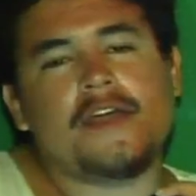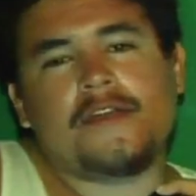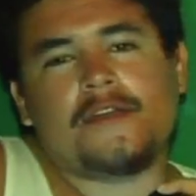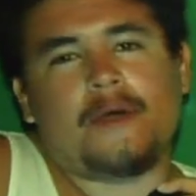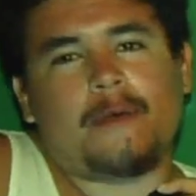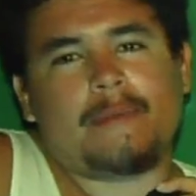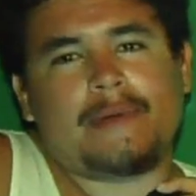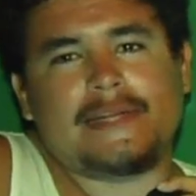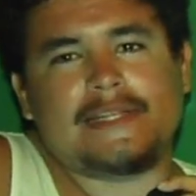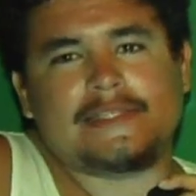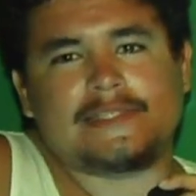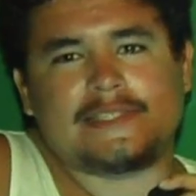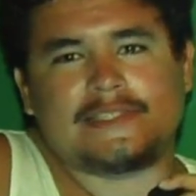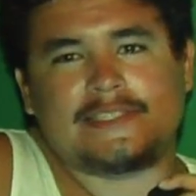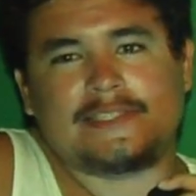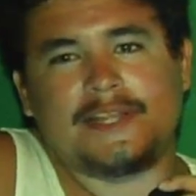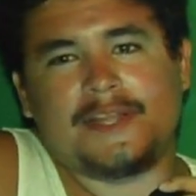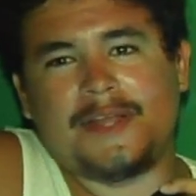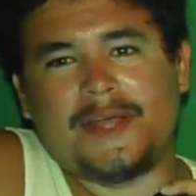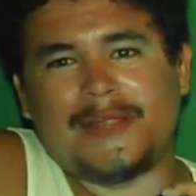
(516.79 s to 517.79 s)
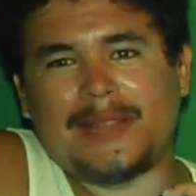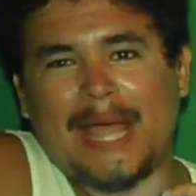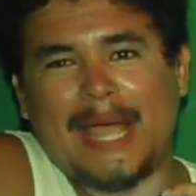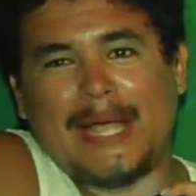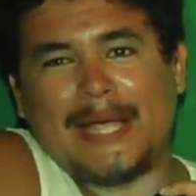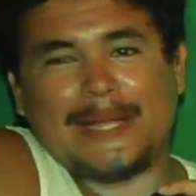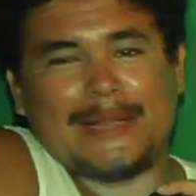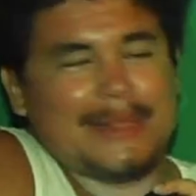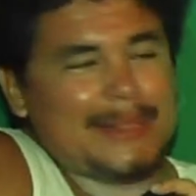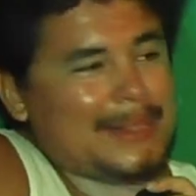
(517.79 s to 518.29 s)
Nobody's
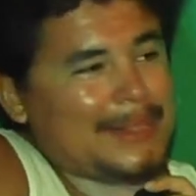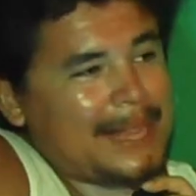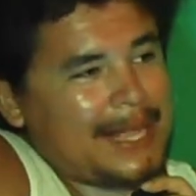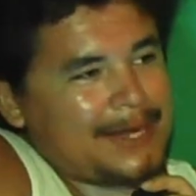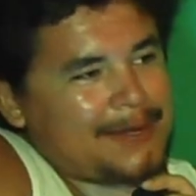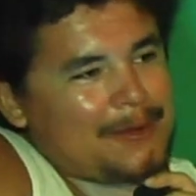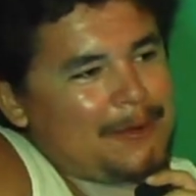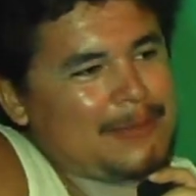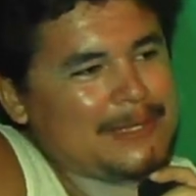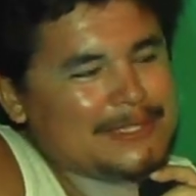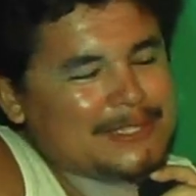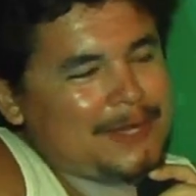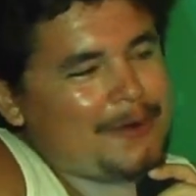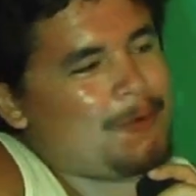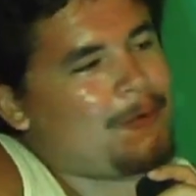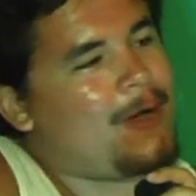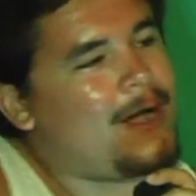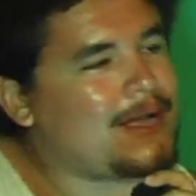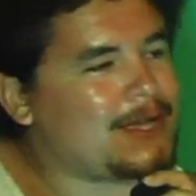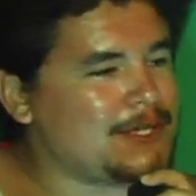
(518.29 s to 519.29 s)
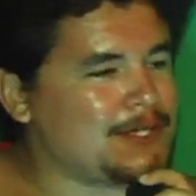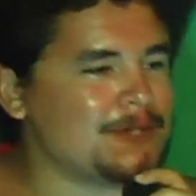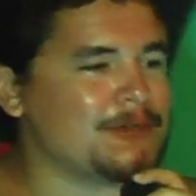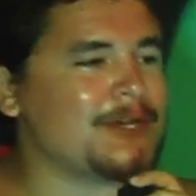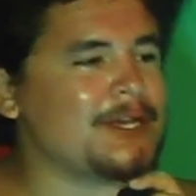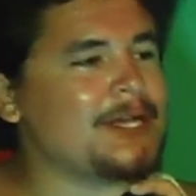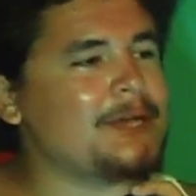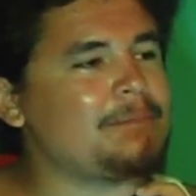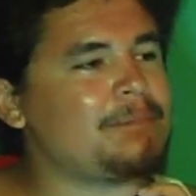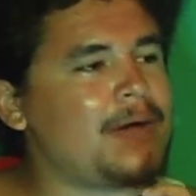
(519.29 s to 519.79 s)
nobody's gonna walk into
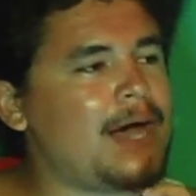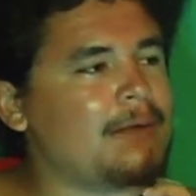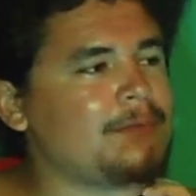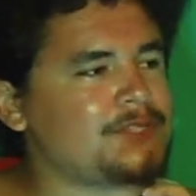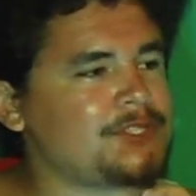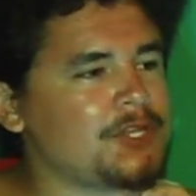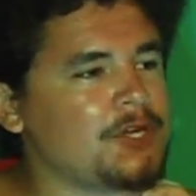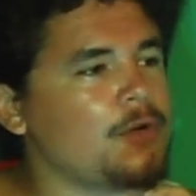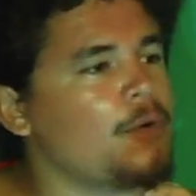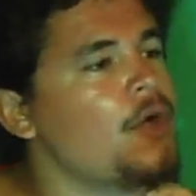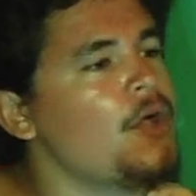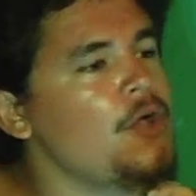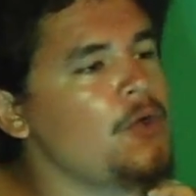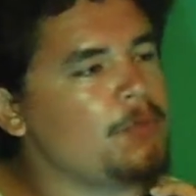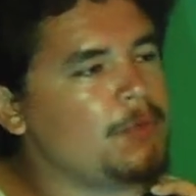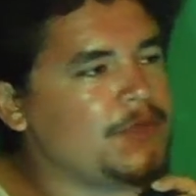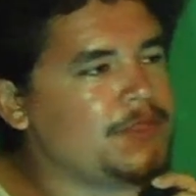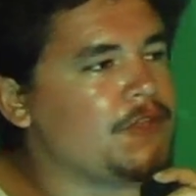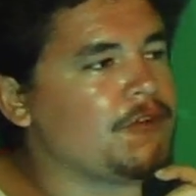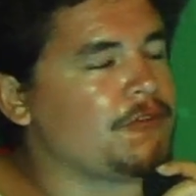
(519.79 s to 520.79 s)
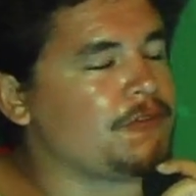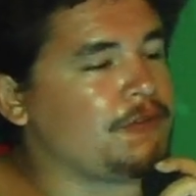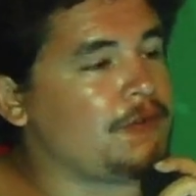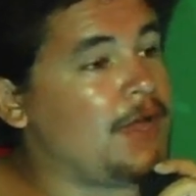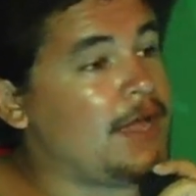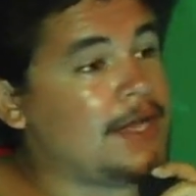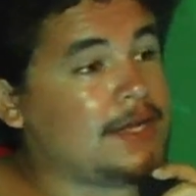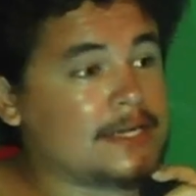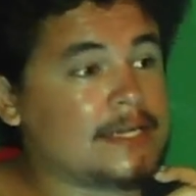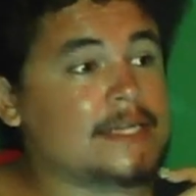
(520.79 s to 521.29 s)
a hip hop show with their
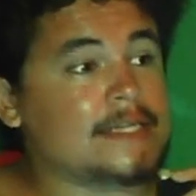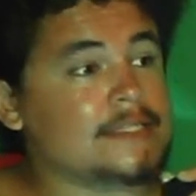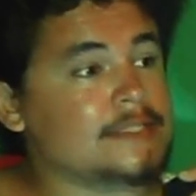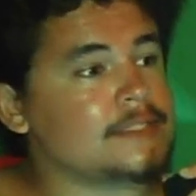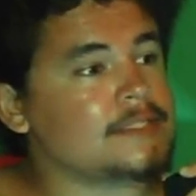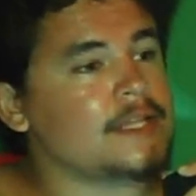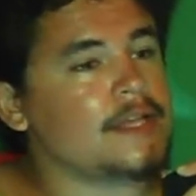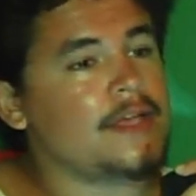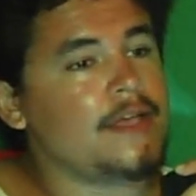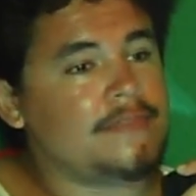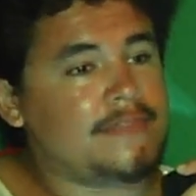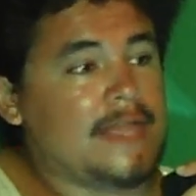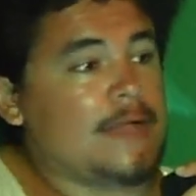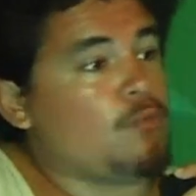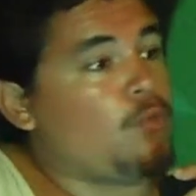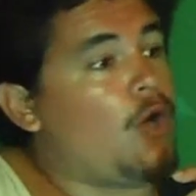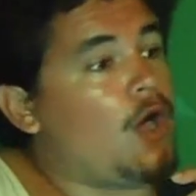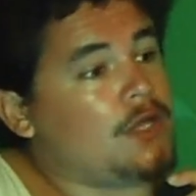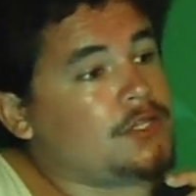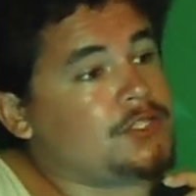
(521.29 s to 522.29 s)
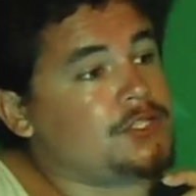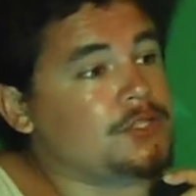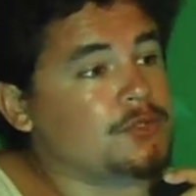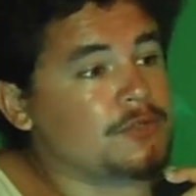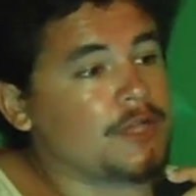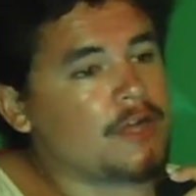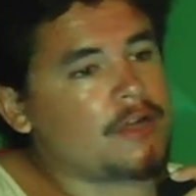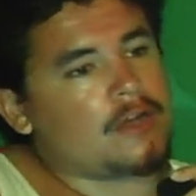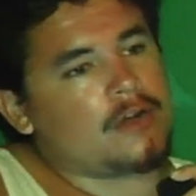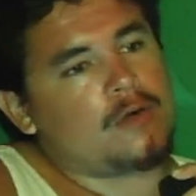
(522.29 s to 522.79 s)
friend because they want to.
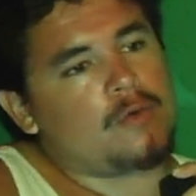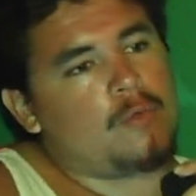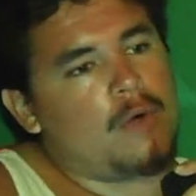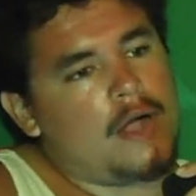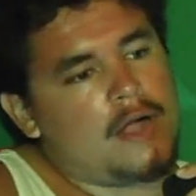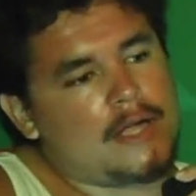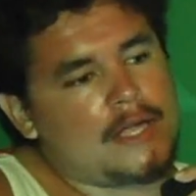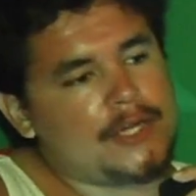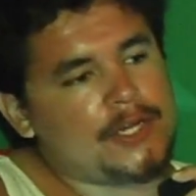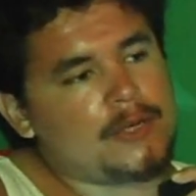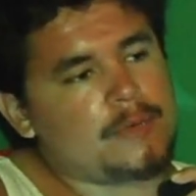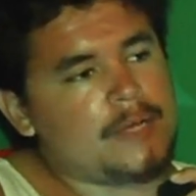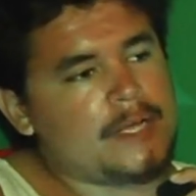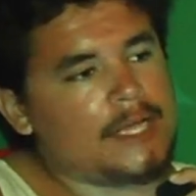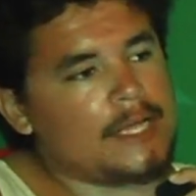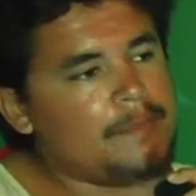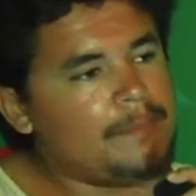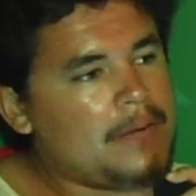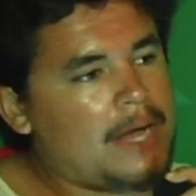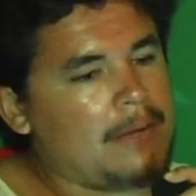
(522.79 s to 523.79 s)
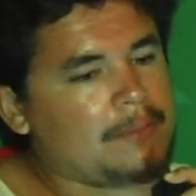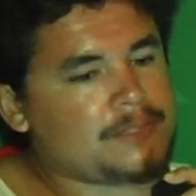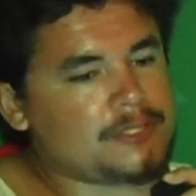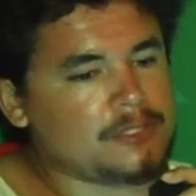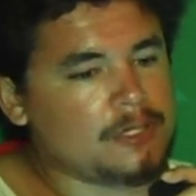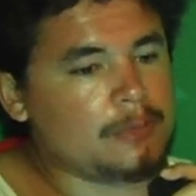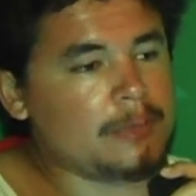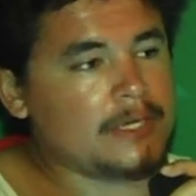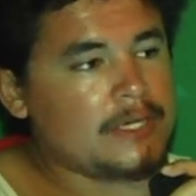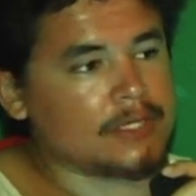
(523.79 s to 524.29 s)
They're gonna walk into a hip hop
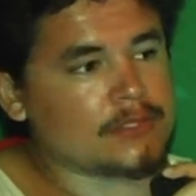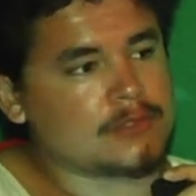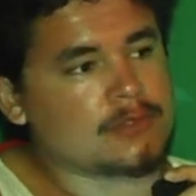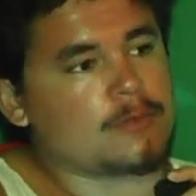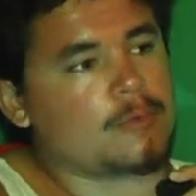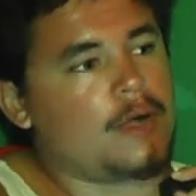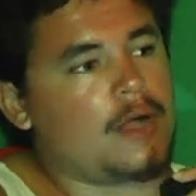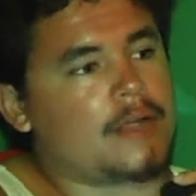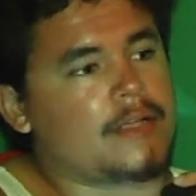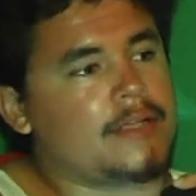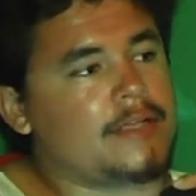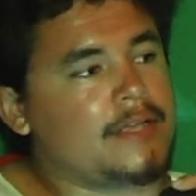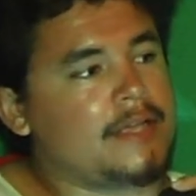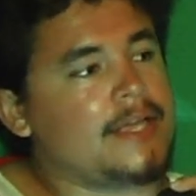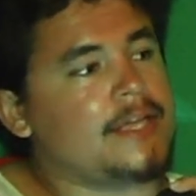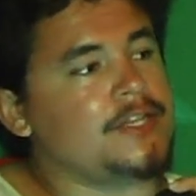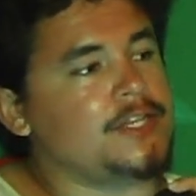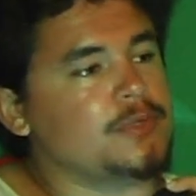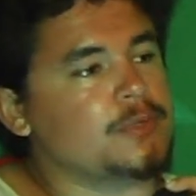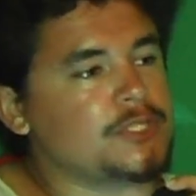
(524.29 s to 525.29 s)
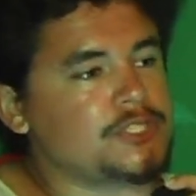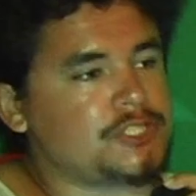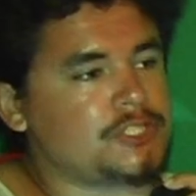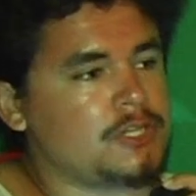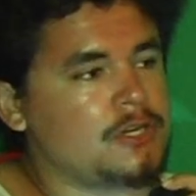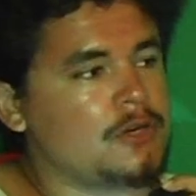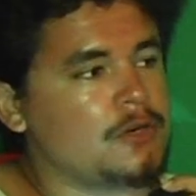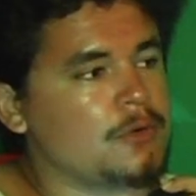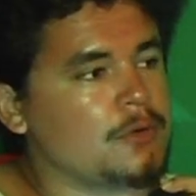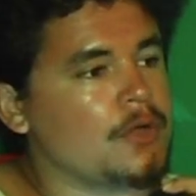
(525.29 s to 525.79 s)
show because they're walking into a
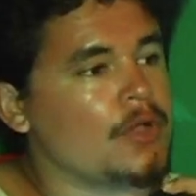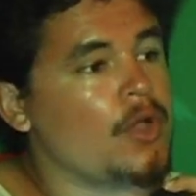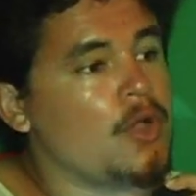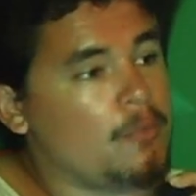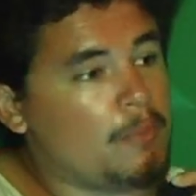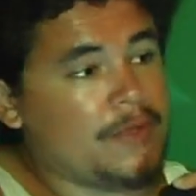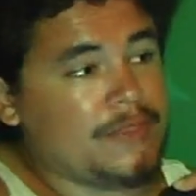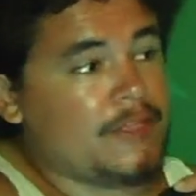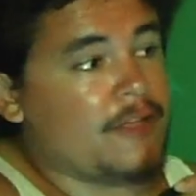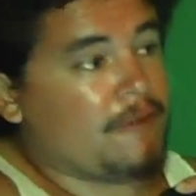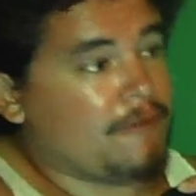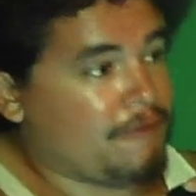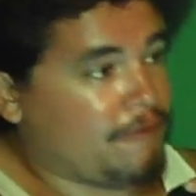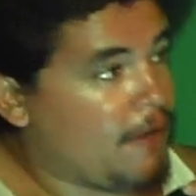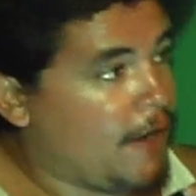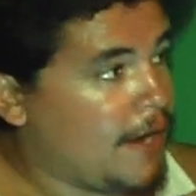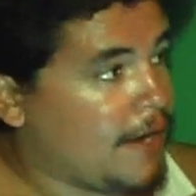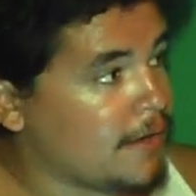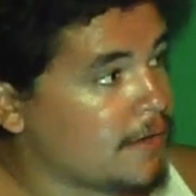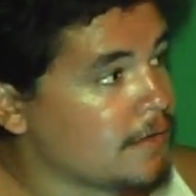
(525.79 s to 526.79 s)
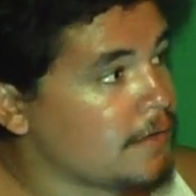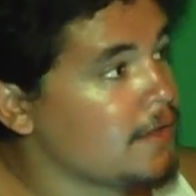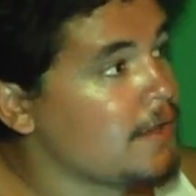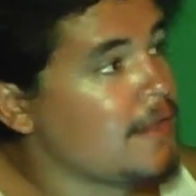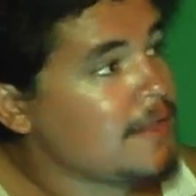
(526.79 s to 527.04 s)
show with their friend.